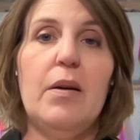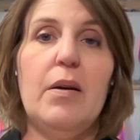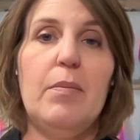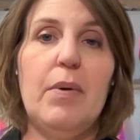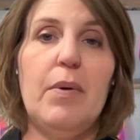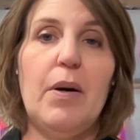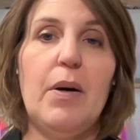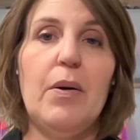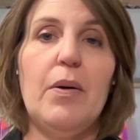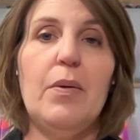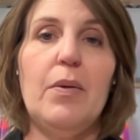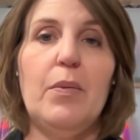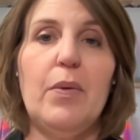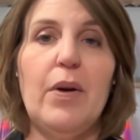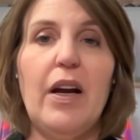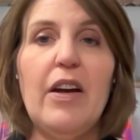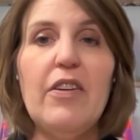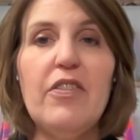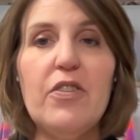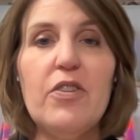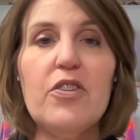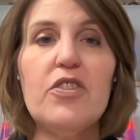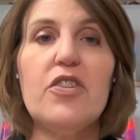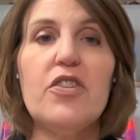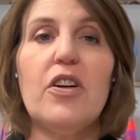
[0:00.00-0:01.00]
but when I
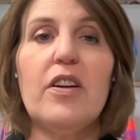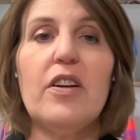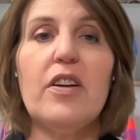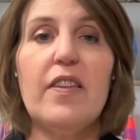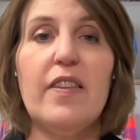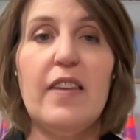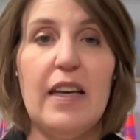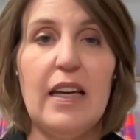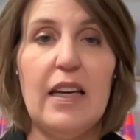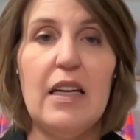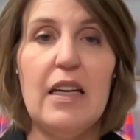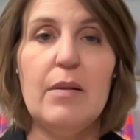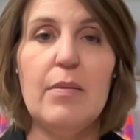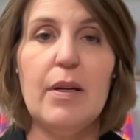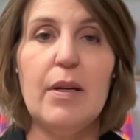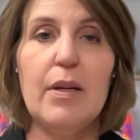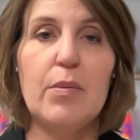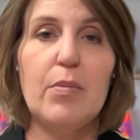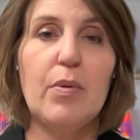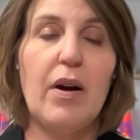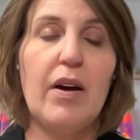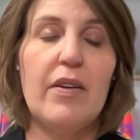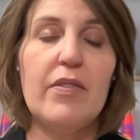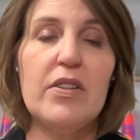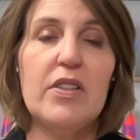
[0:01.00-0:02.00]
first started thinking about the
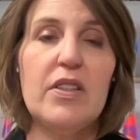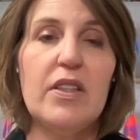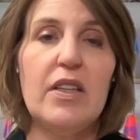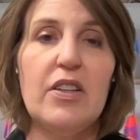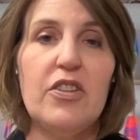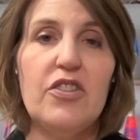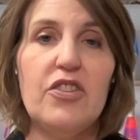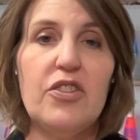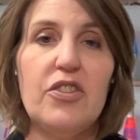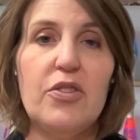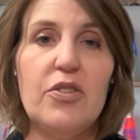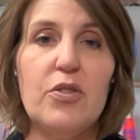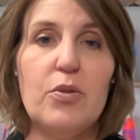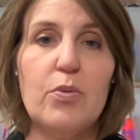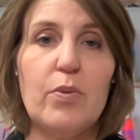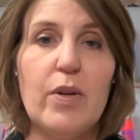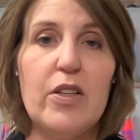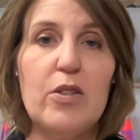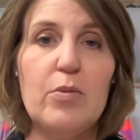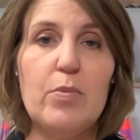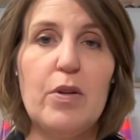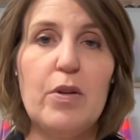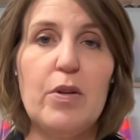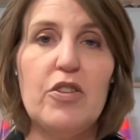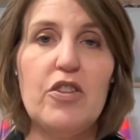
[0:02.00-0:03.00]
privacy issues
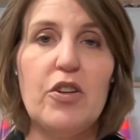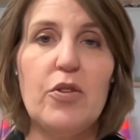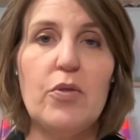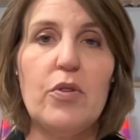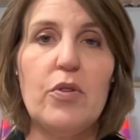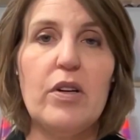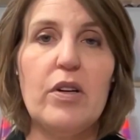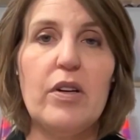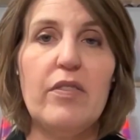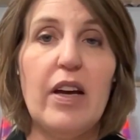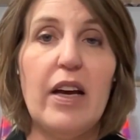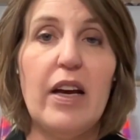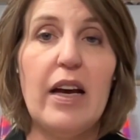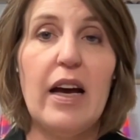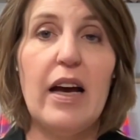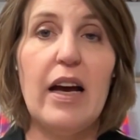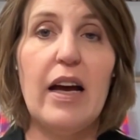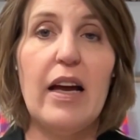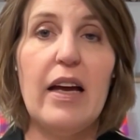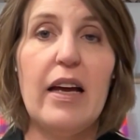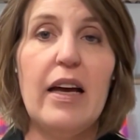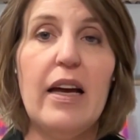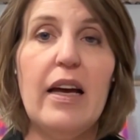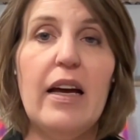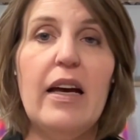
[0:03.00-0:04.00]
raised by generative
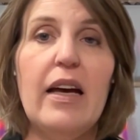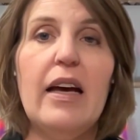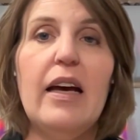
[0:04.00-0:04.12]
AI,